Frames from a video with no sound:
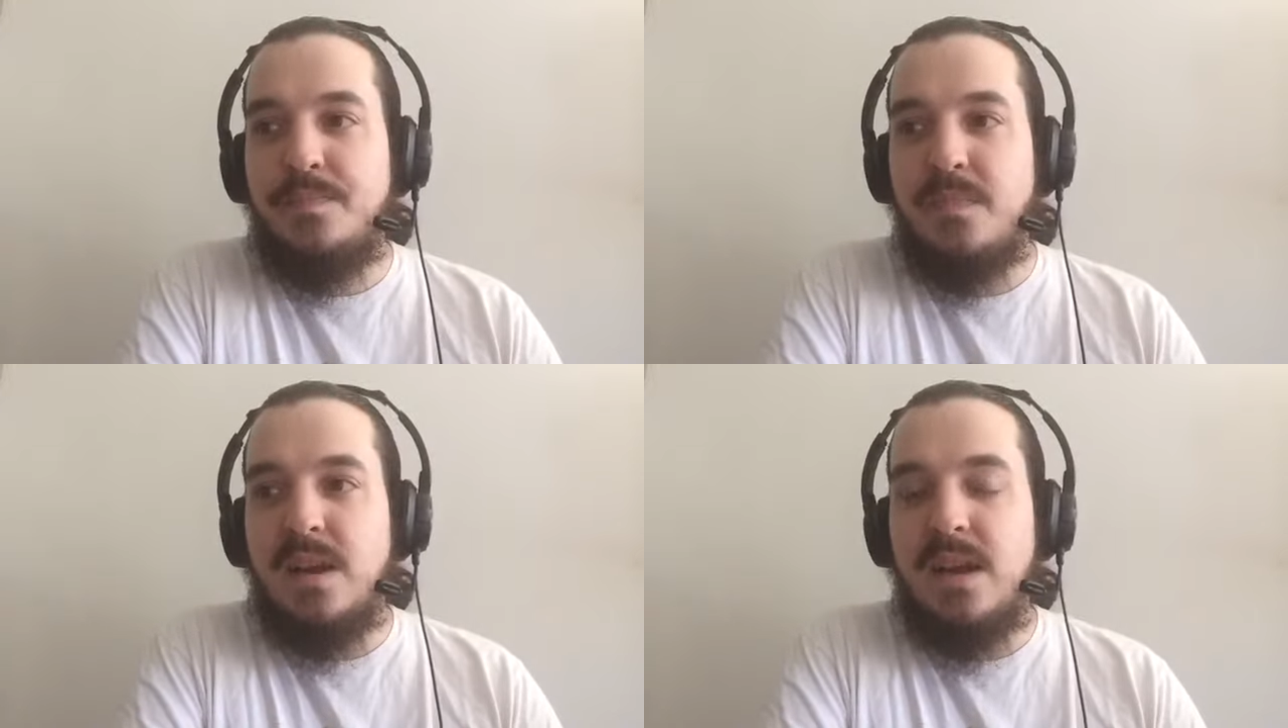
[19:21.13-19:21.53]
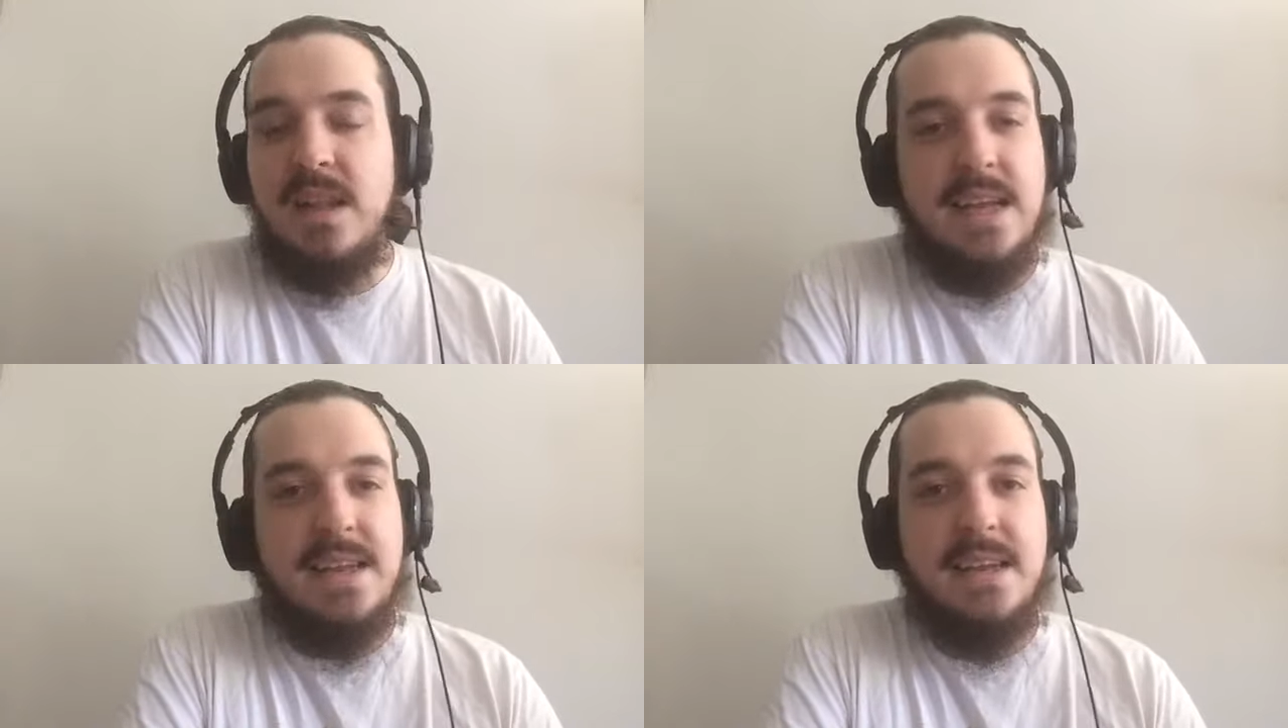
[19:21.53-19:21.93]
I
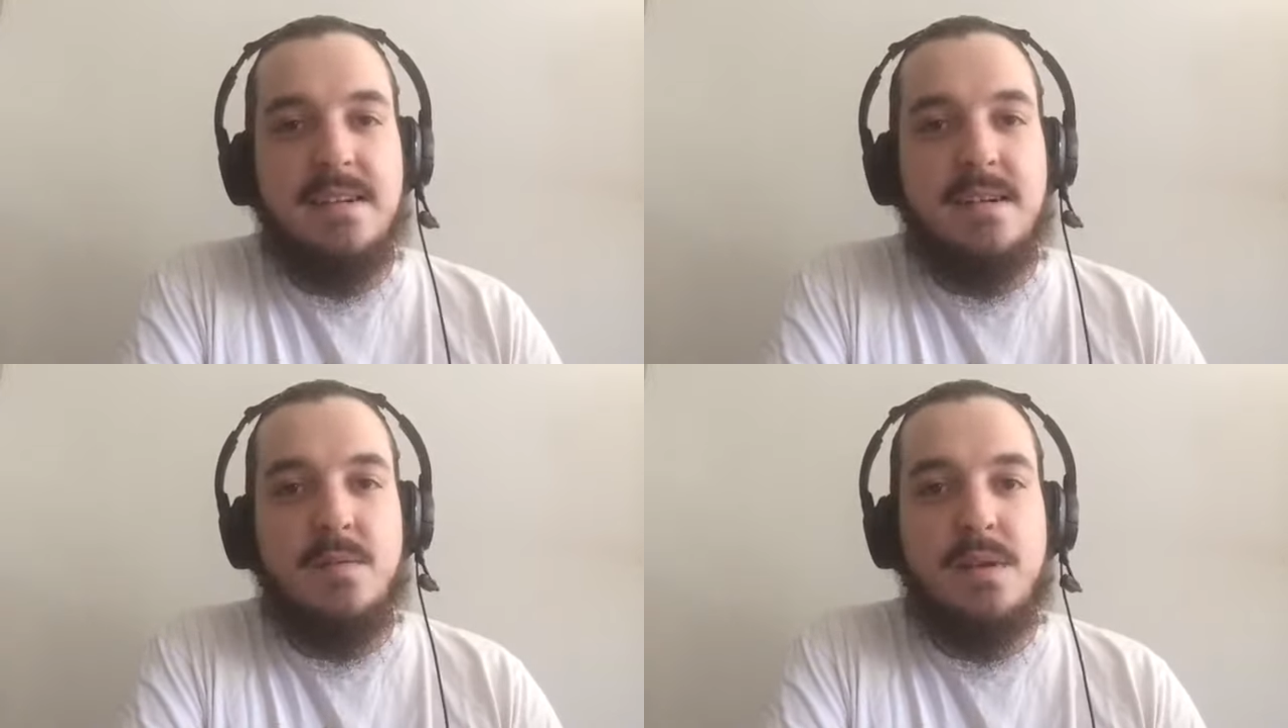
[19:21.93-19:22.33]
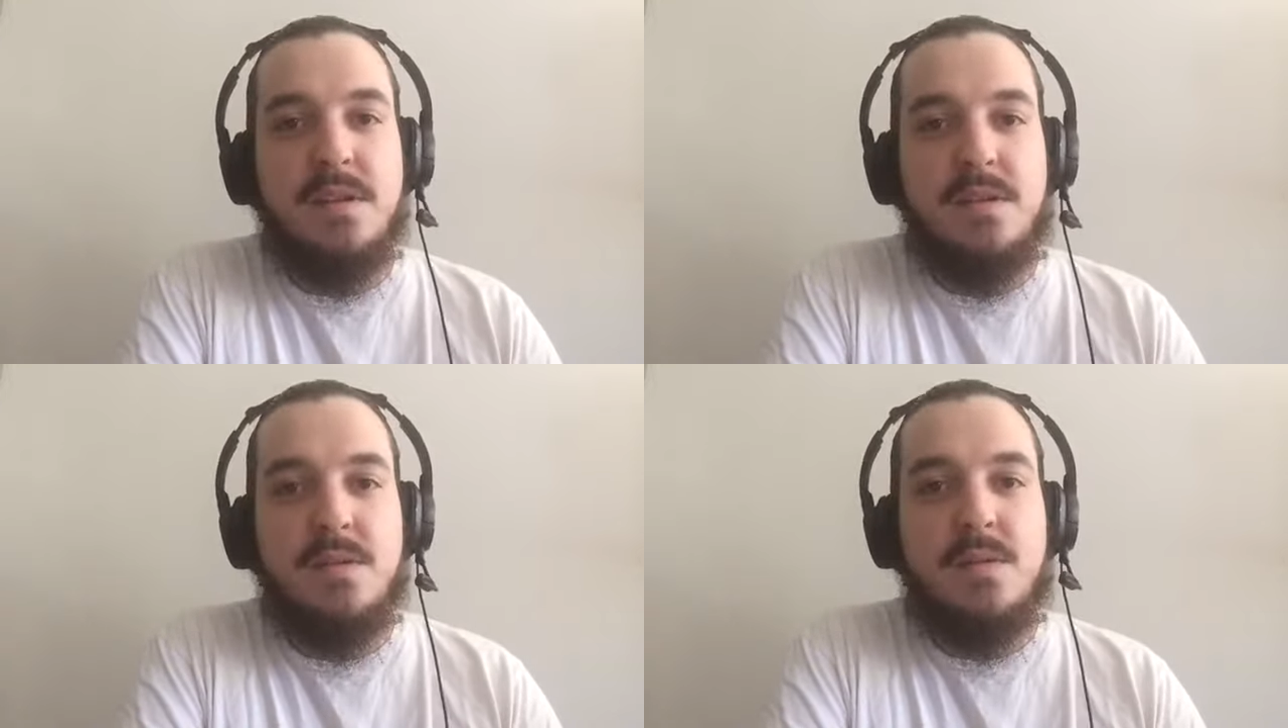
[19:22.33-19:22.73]
like it. I
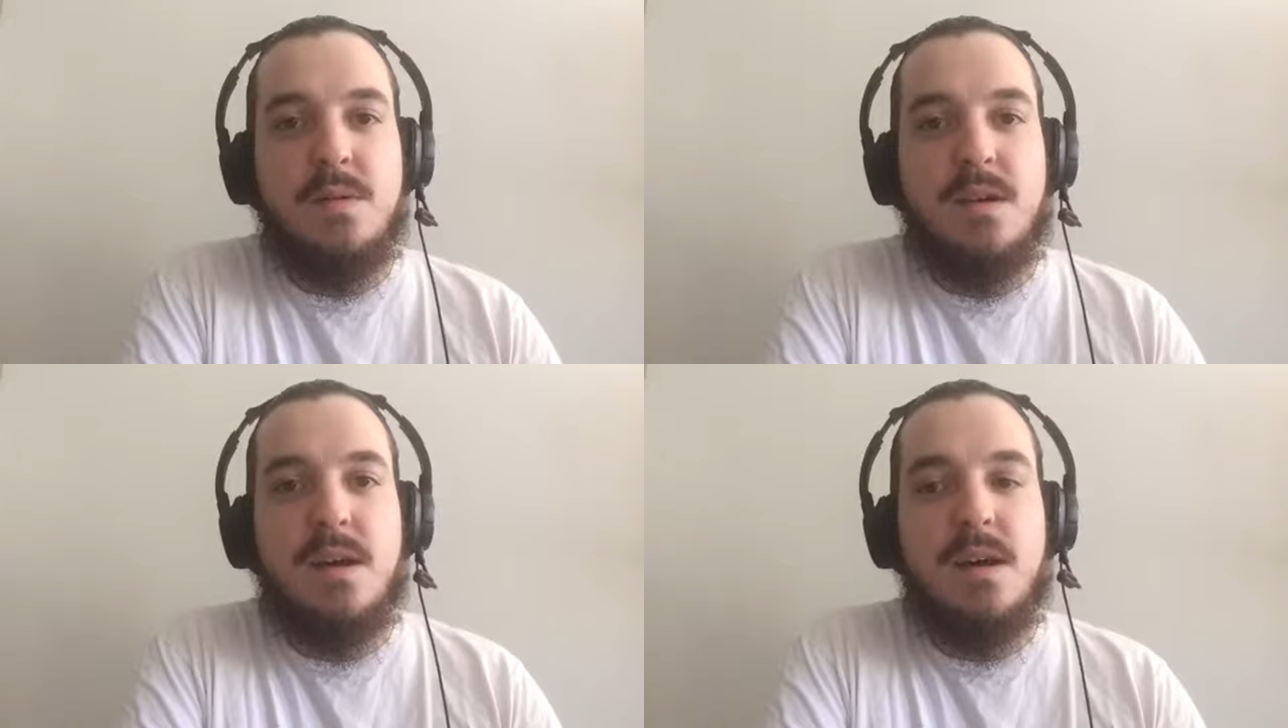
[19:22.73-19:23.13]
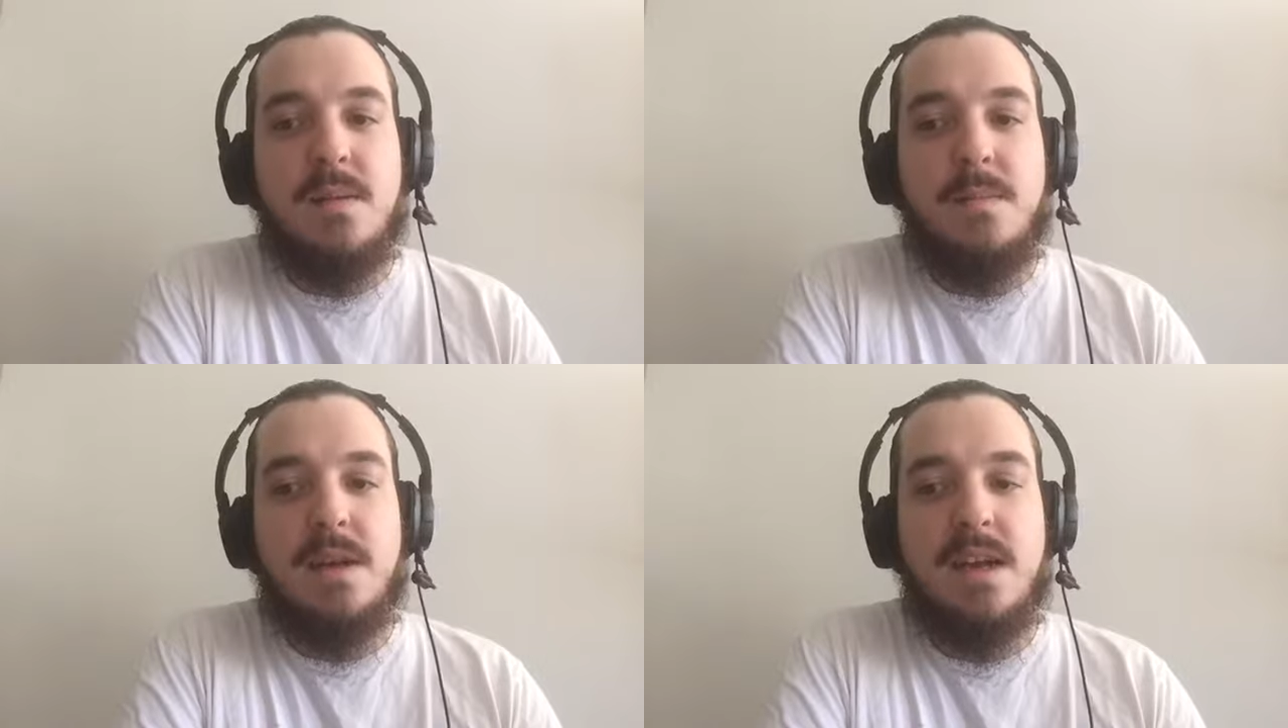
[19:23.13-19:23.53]
really do.
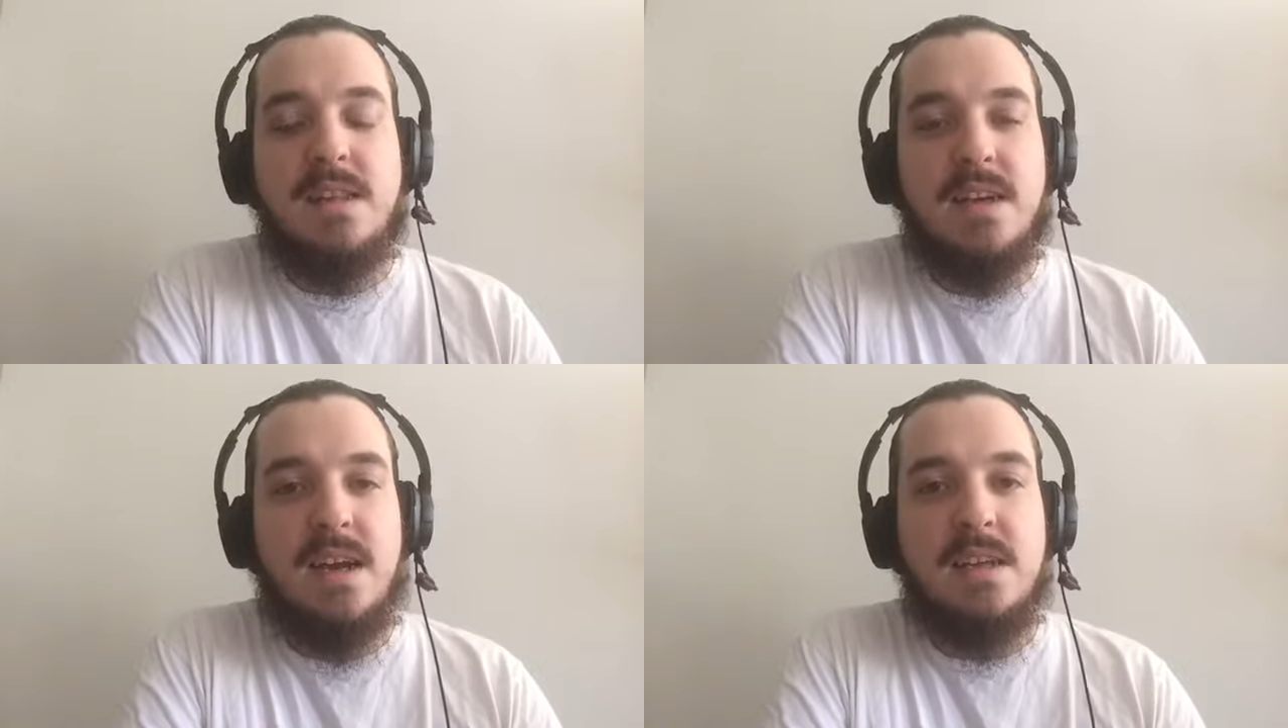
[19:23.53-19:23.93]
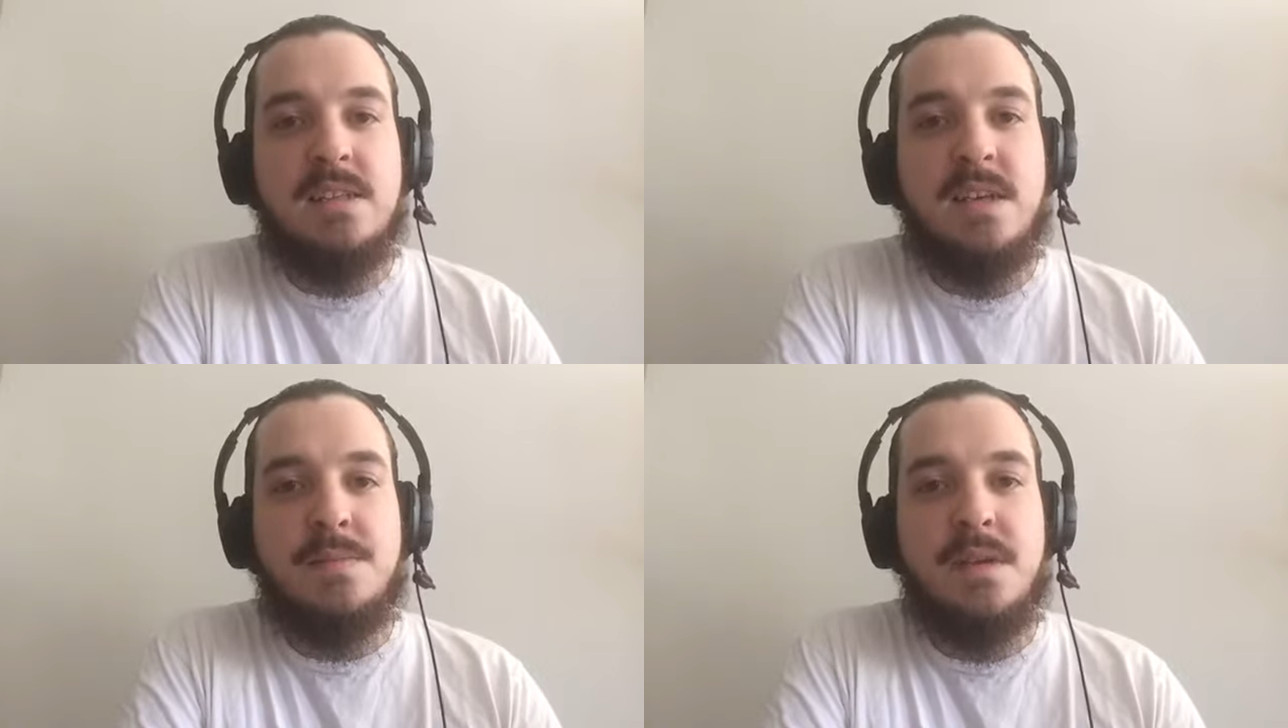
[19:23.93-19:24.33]
I like the
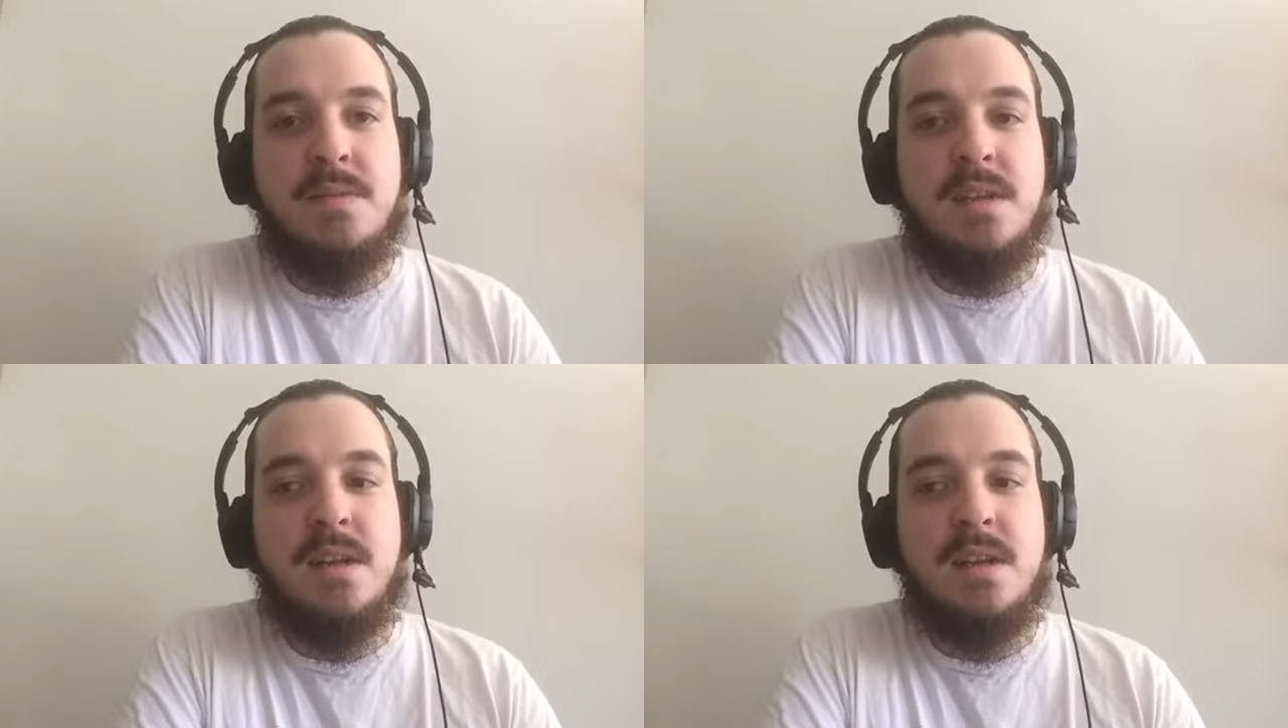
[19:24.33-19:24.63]
concept of it.